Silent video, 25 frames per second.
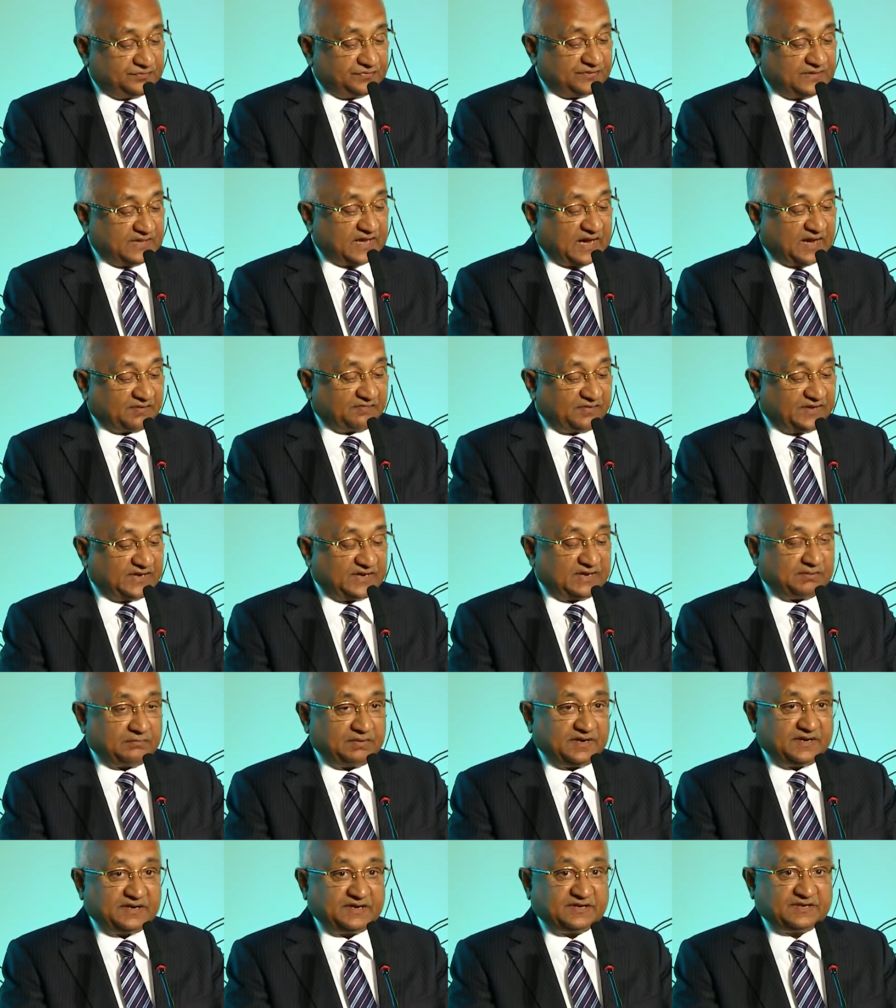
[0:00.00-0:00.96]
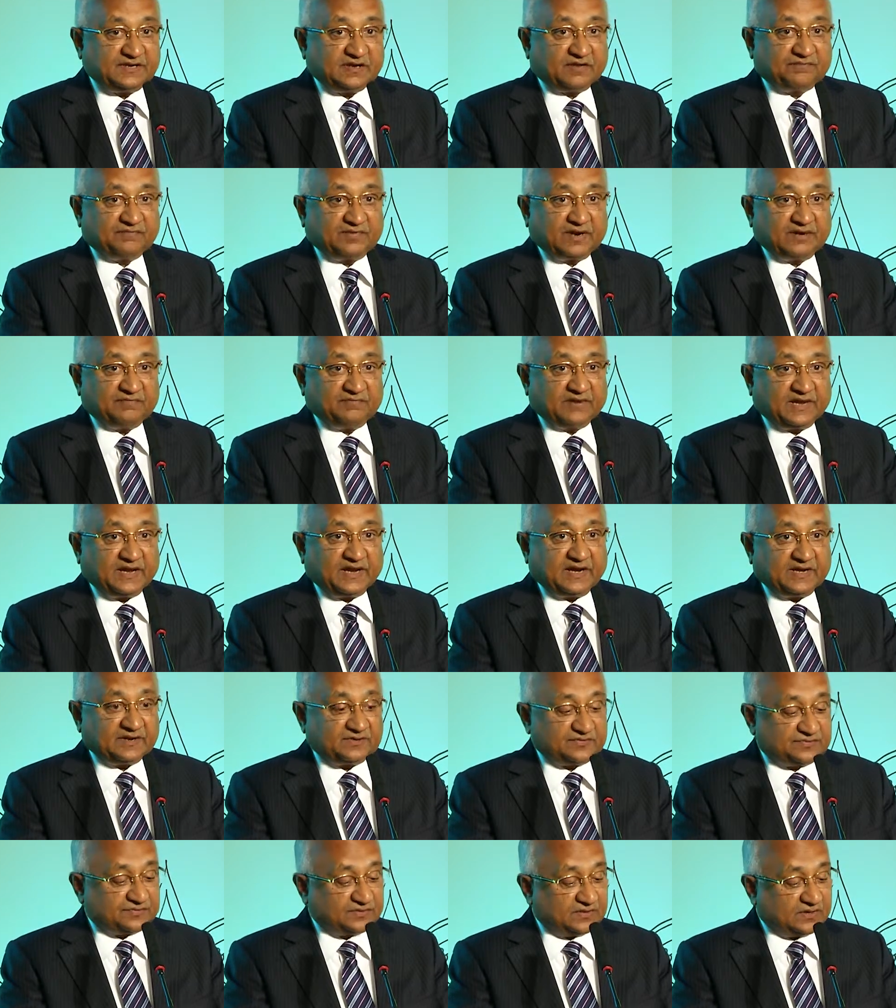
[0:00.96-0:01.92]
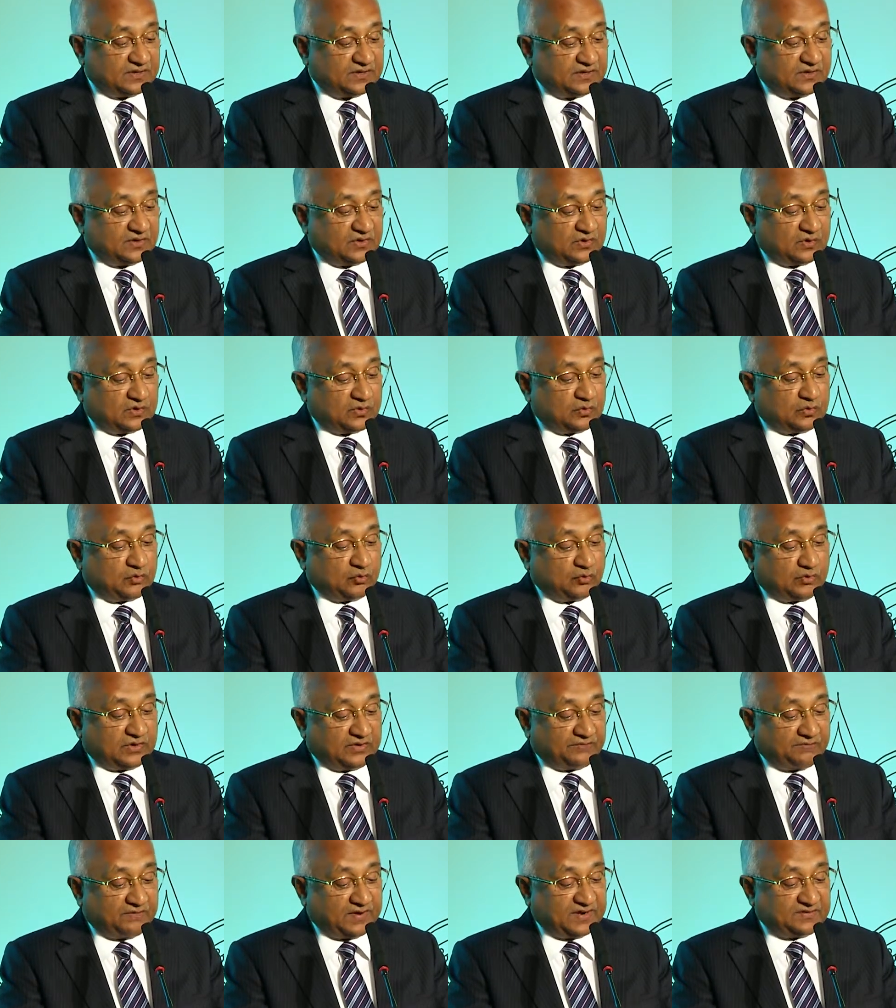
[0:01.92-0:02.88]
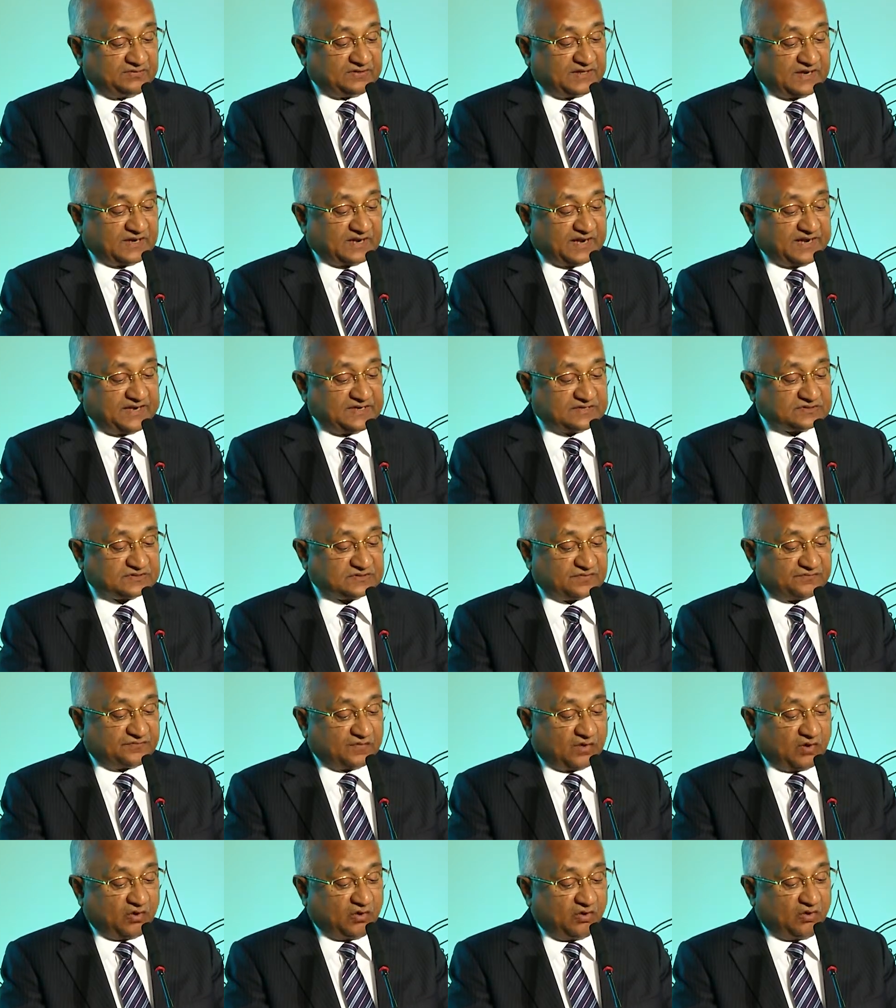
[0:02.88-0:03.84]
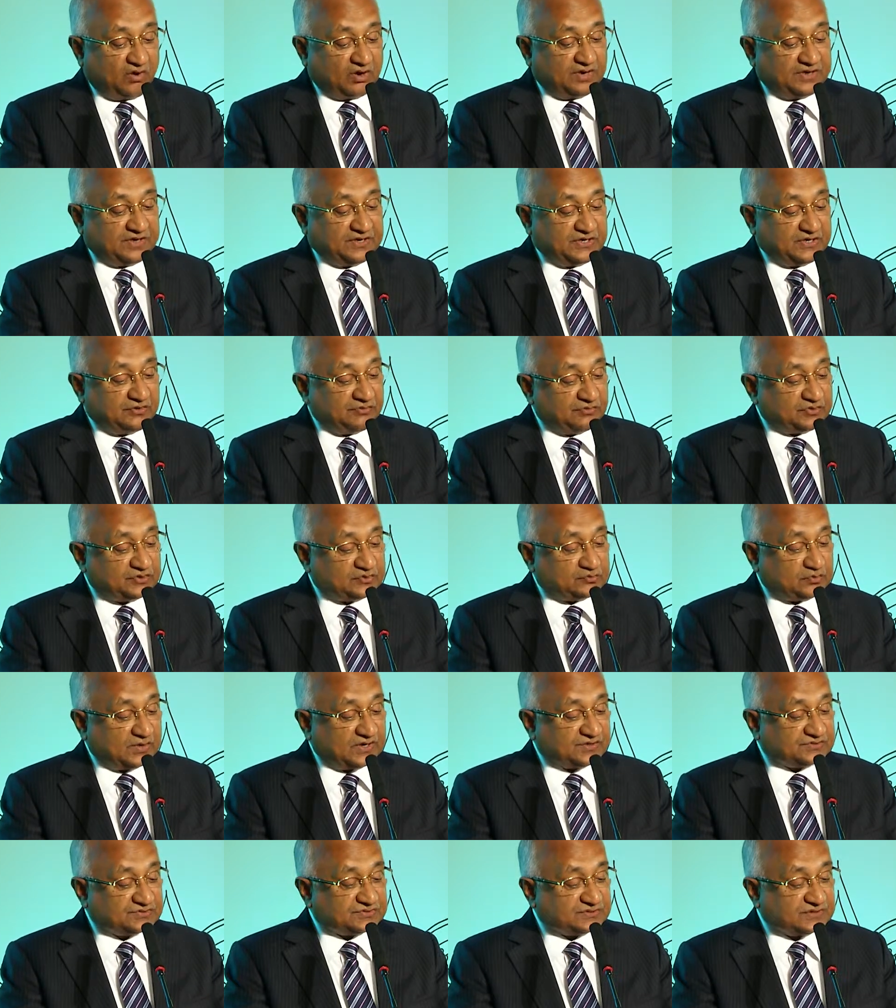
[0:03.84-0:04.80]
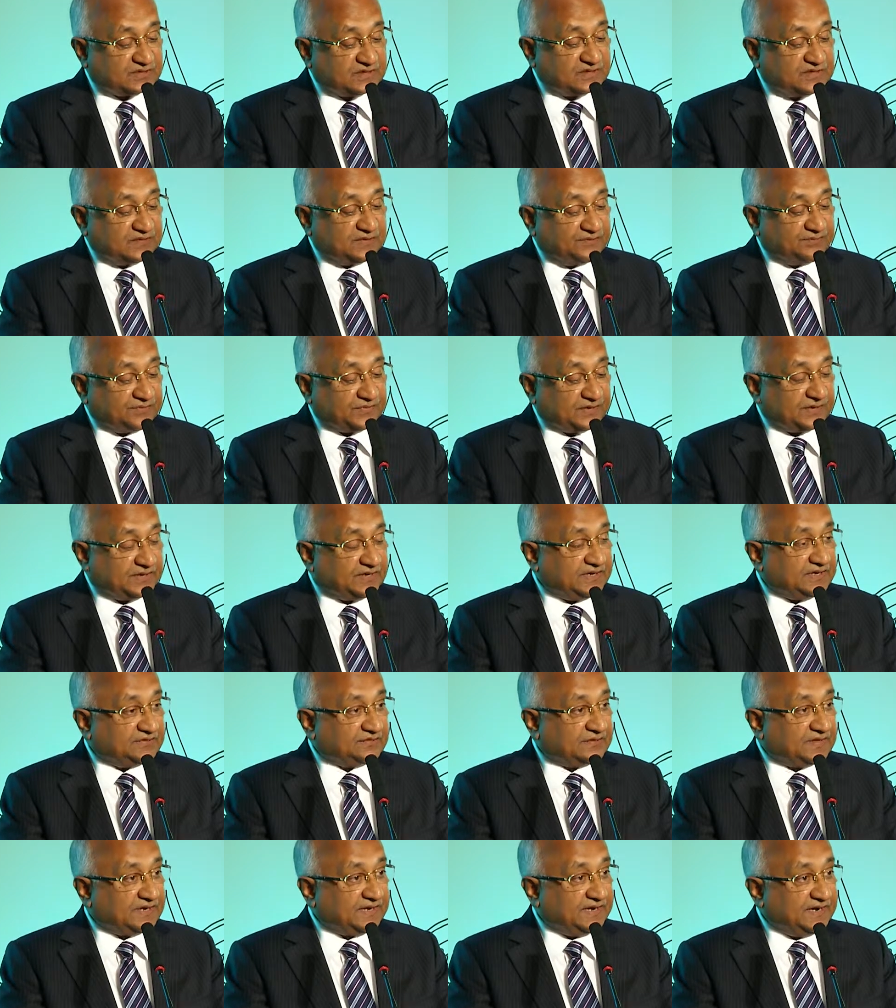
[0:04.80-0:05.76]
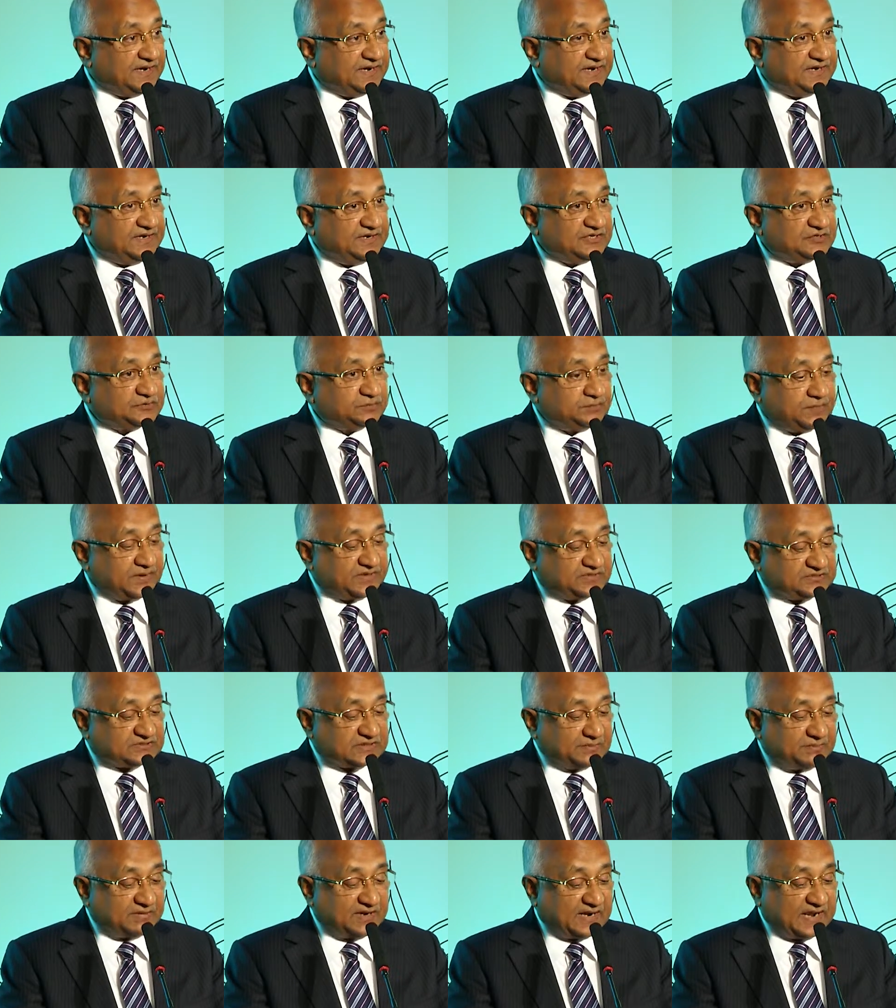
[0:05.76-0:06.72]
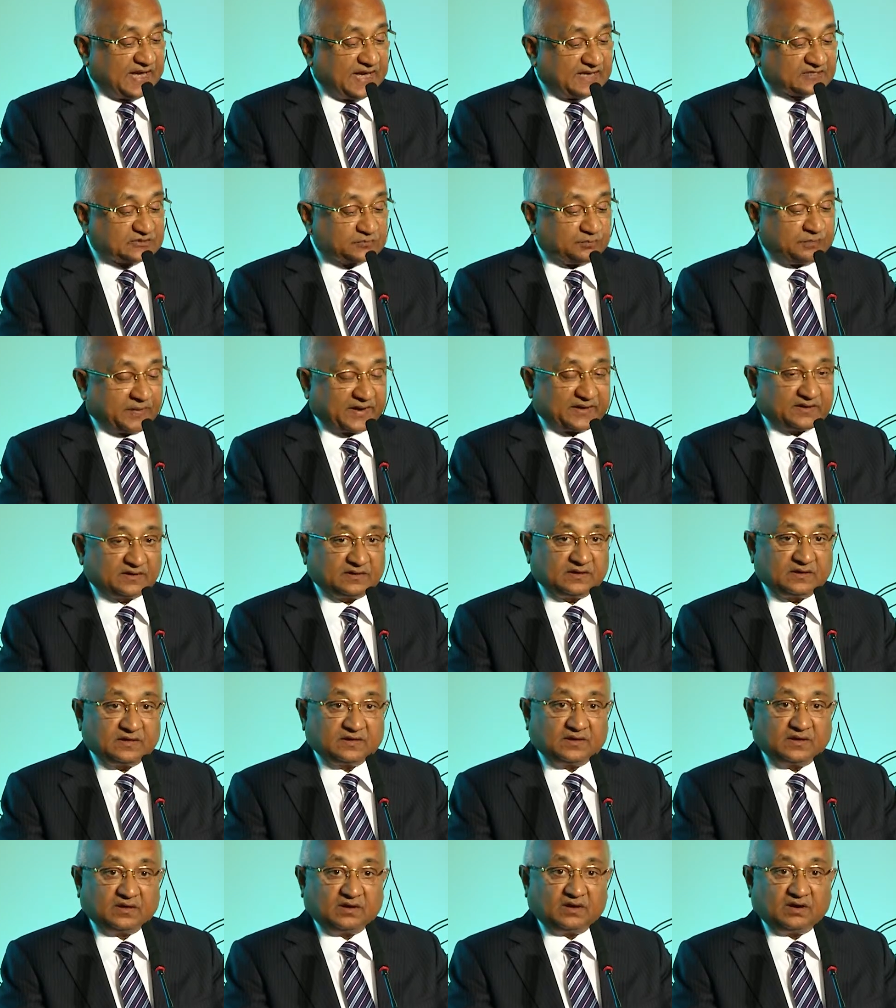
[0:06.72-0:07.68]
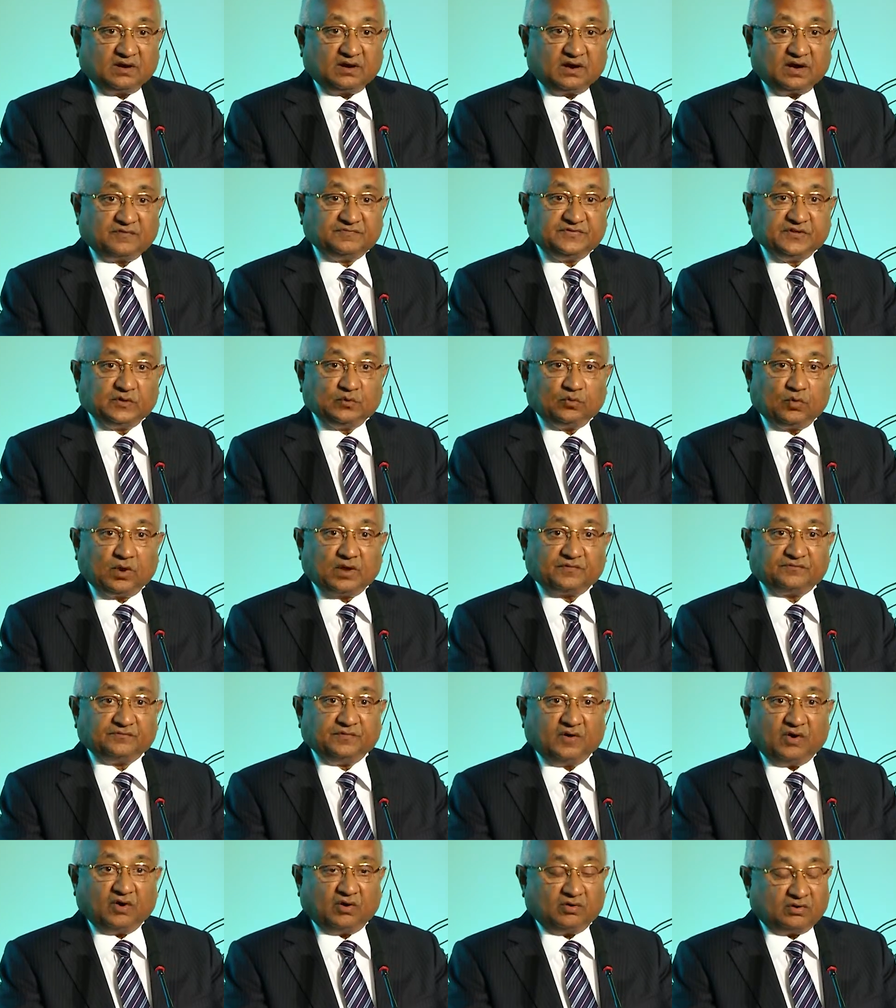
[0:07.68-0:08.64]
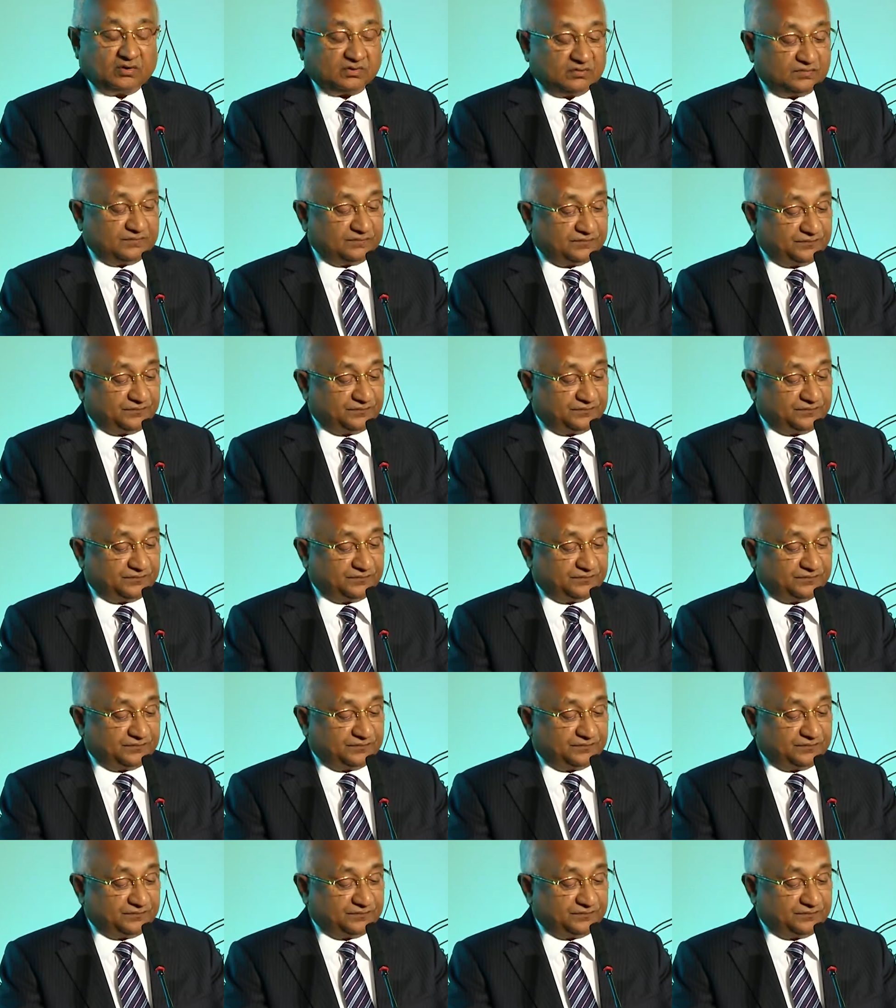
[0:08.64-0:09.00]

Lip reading: The availability of advocates to defend the rights of all individuals is an indispensable aspect of the rule of law.